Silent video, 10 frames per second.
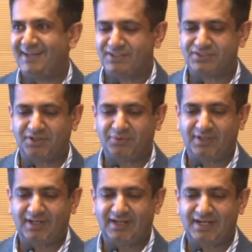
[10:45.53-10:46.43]
So,
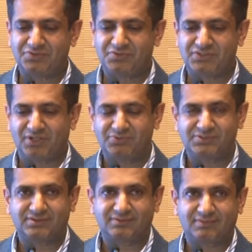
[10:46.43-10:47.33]
as a result,
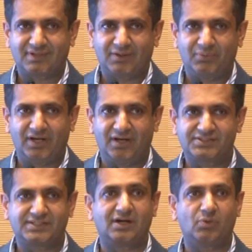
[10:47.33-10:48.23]
we are
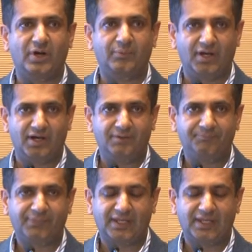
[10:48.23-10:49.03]
stuck where we are.